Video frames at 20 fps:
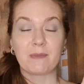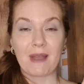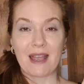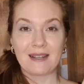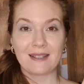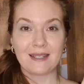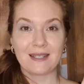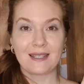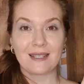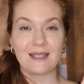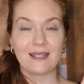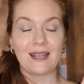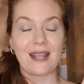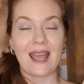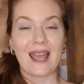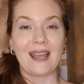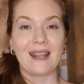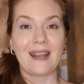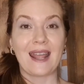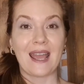Patterson
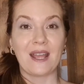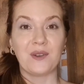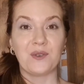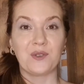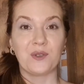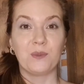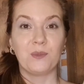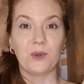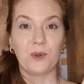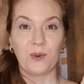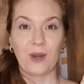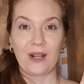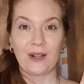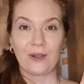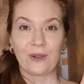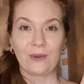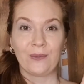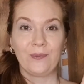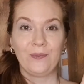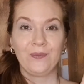and Andrew
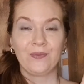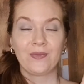Bourelle.